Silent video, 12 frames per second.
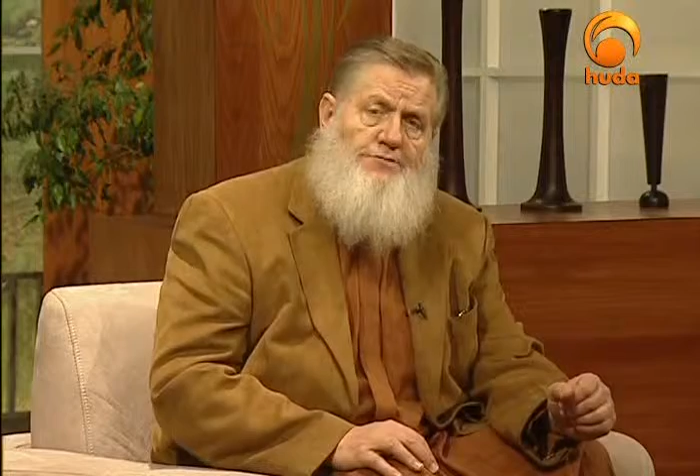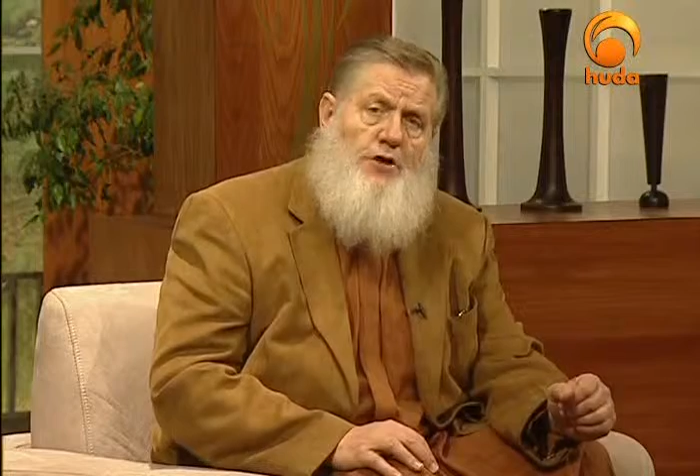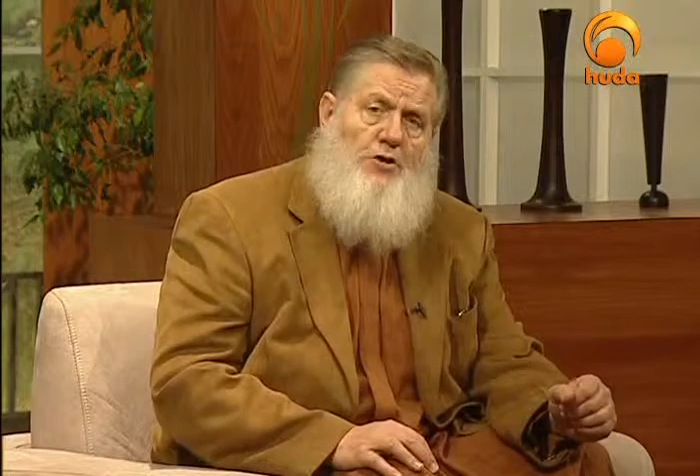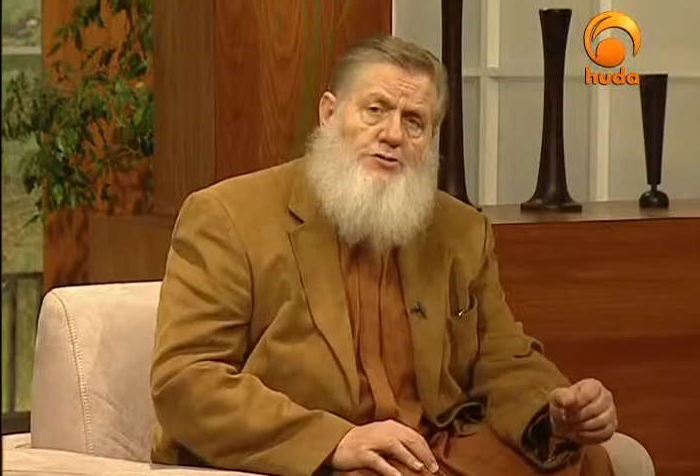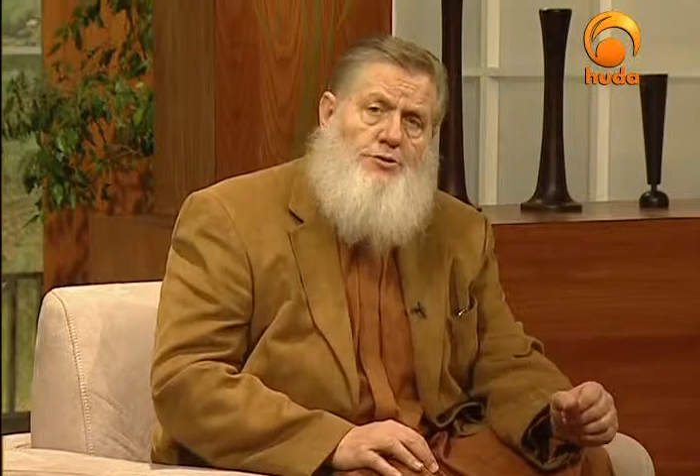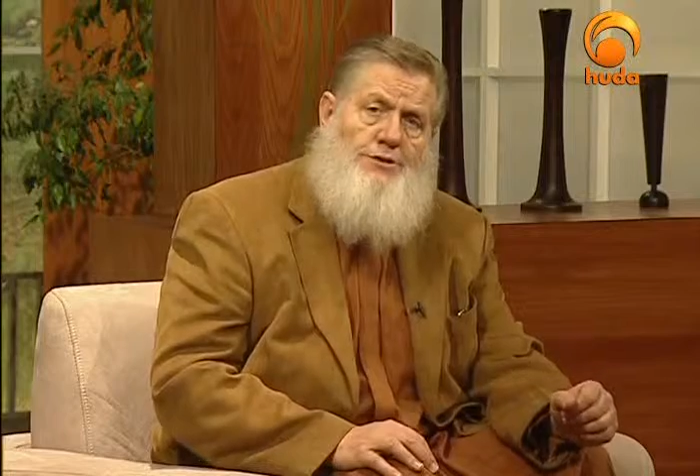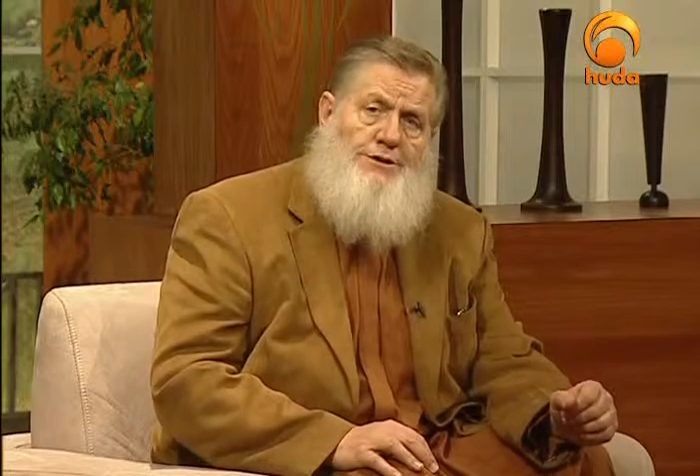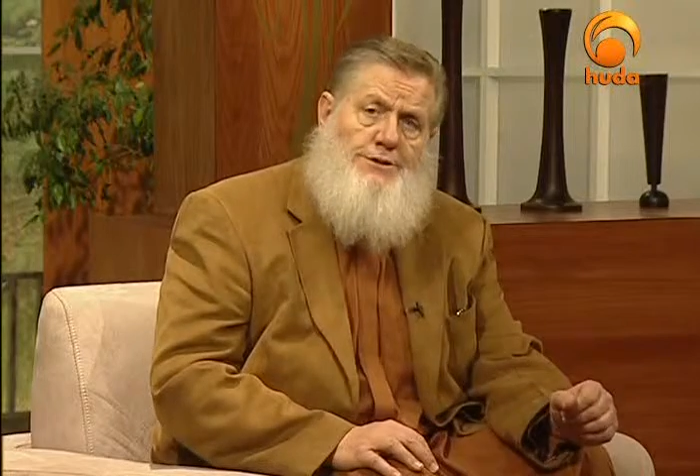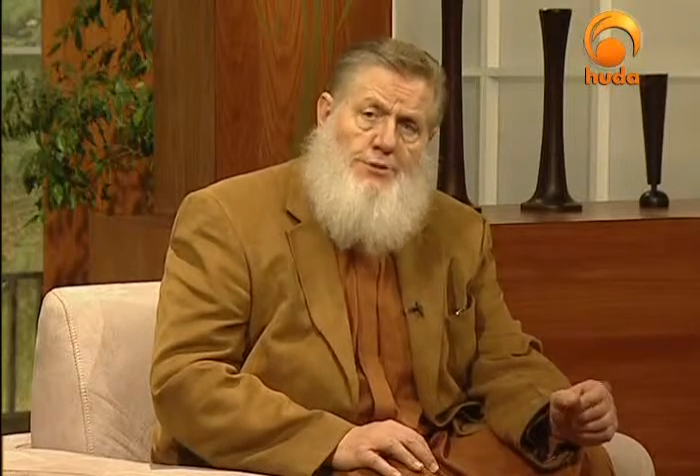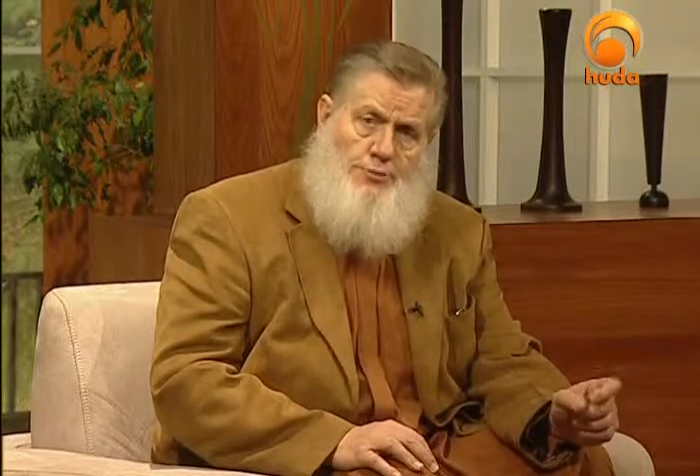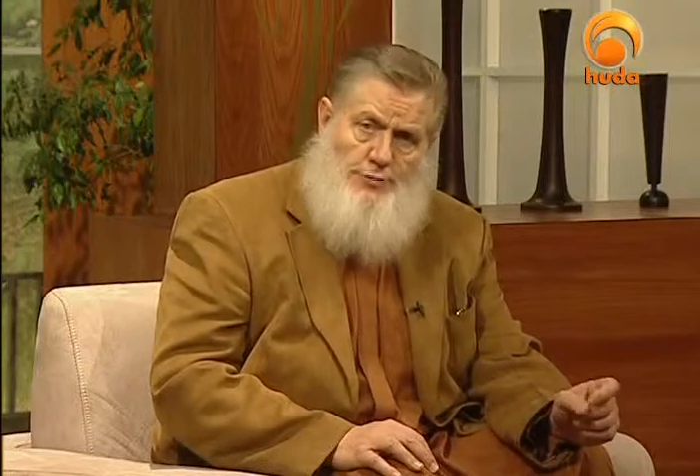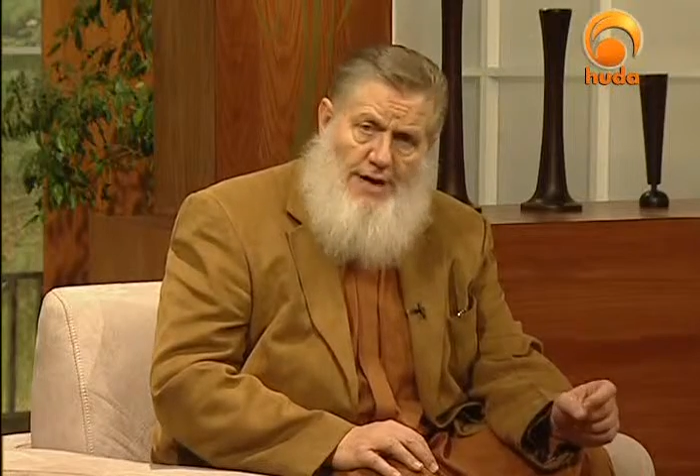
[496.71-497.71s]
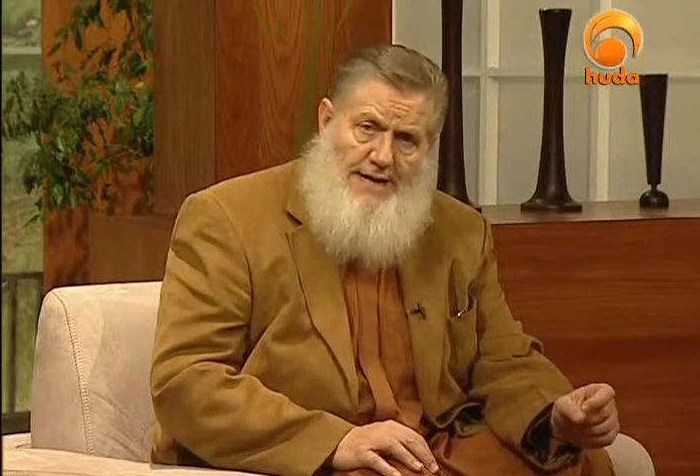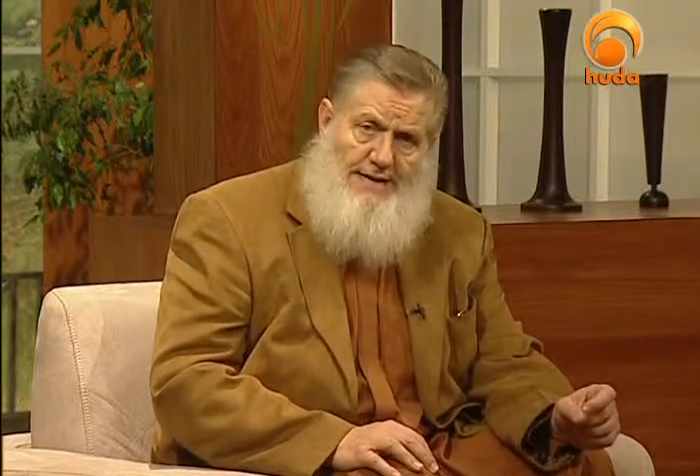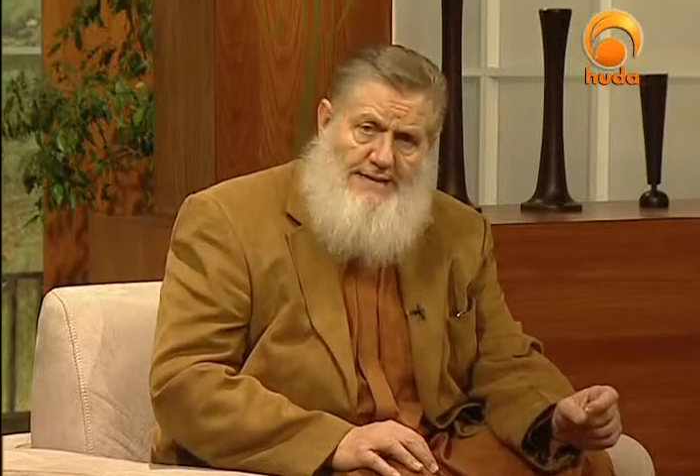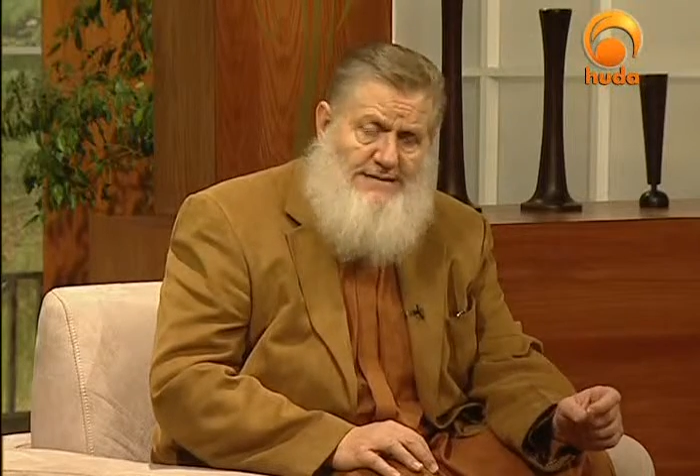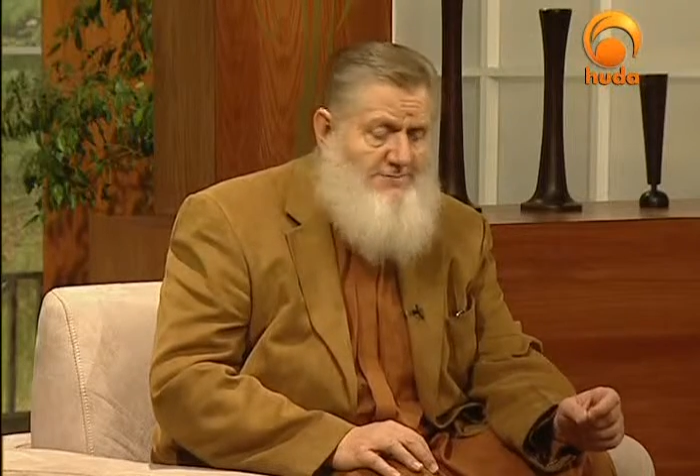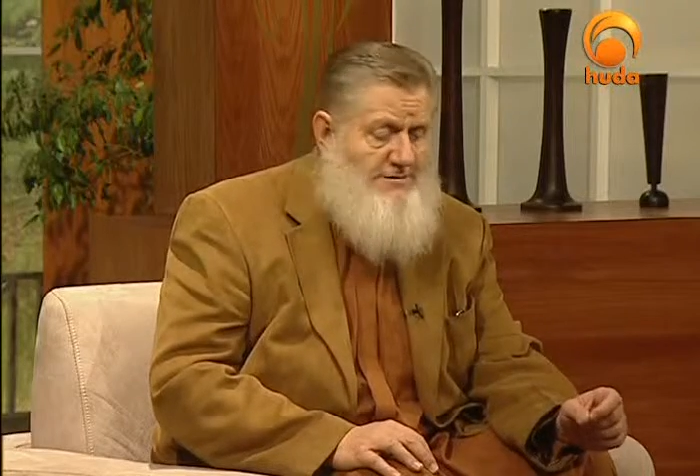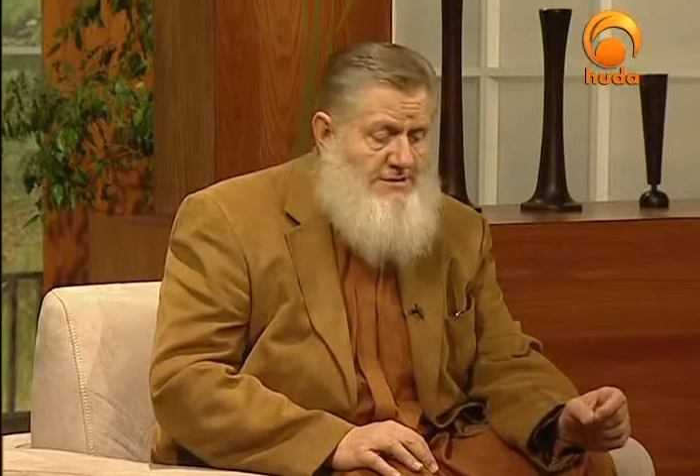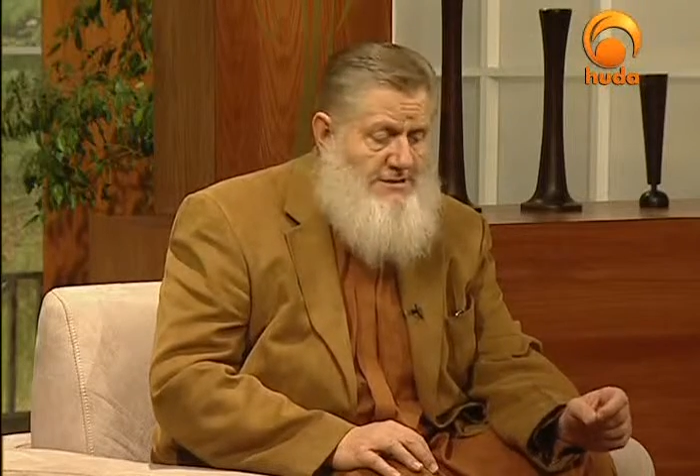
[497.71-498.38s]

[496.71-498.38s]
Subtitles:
also in the writings of the